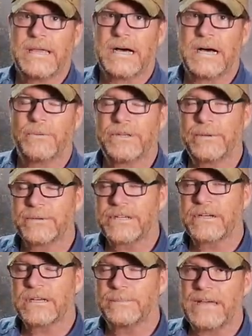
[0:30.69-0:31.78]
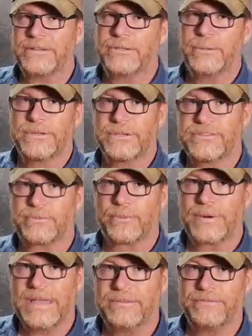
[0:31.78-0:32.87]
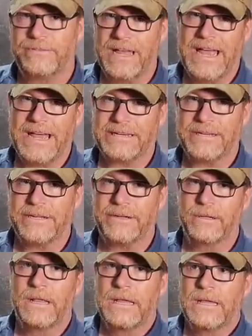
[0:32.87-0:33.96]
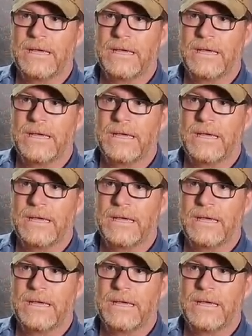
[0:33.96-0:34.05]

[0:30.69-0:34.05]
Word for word: Uh, when they were talking about doing this red flag deal,